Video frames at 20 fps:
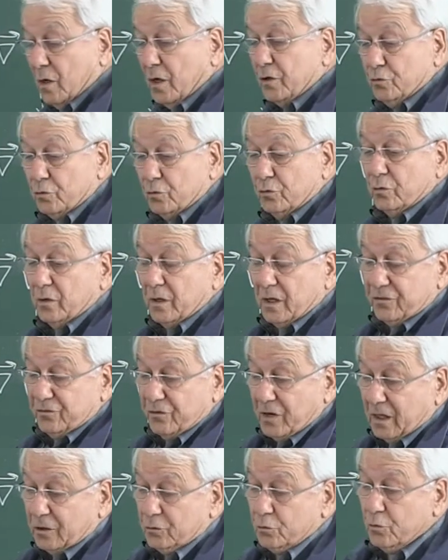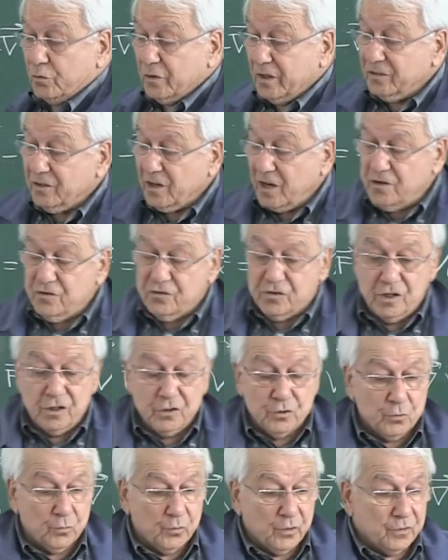I should attract your
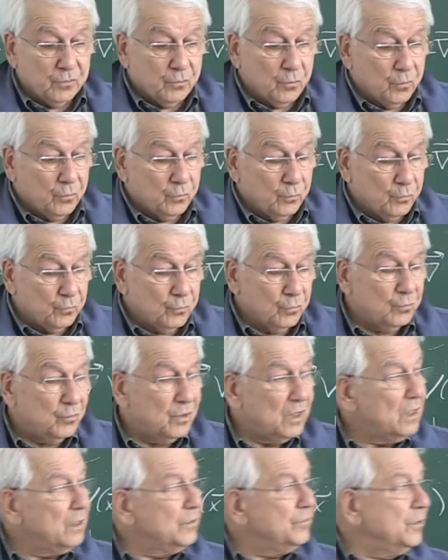attention to it, so you should really